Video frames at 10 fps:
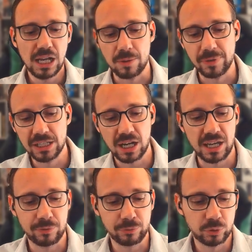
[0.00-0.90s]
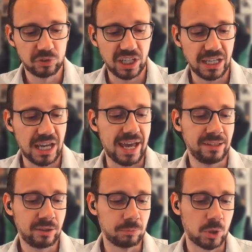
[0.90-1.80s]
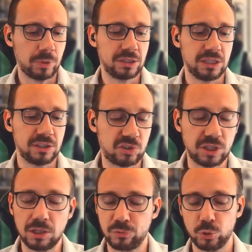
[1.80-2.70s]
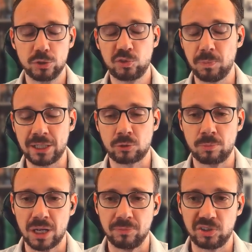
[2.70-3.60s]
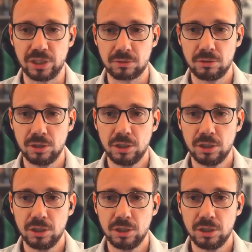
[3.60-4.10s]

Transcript: I mean, I have to say, at the moment, it's still a full spectrum I'm seeing.